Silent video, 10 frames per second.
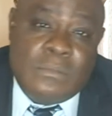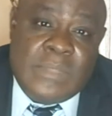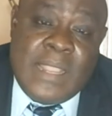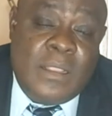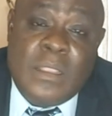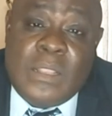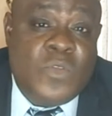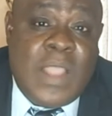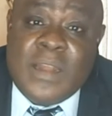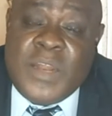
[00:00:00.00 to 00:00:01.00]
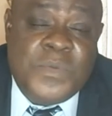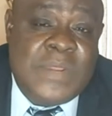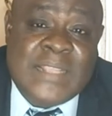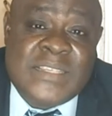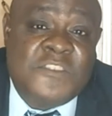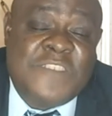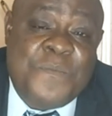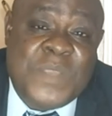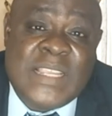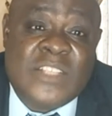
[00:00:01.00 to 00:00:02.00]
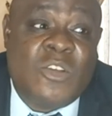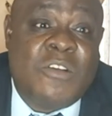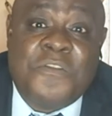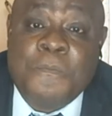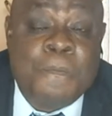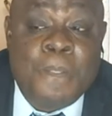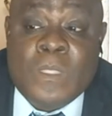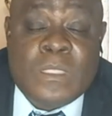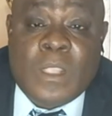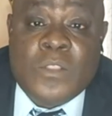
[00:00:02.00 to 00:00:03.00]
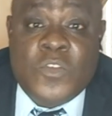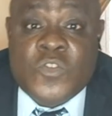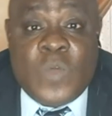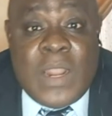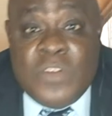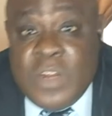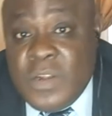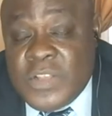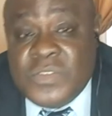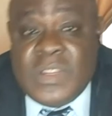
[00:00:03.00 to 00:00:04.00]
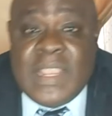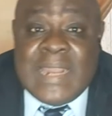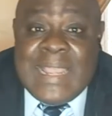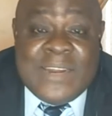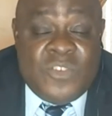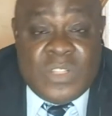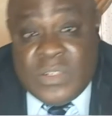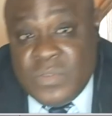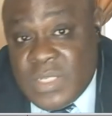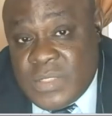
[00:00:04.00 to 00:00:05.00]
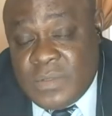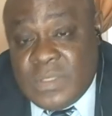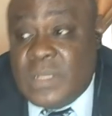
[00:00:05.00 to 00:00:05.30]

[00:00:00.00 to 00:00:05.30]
Now, mm-hmm. you agree with that 75% of those who are ruling us today had adult education.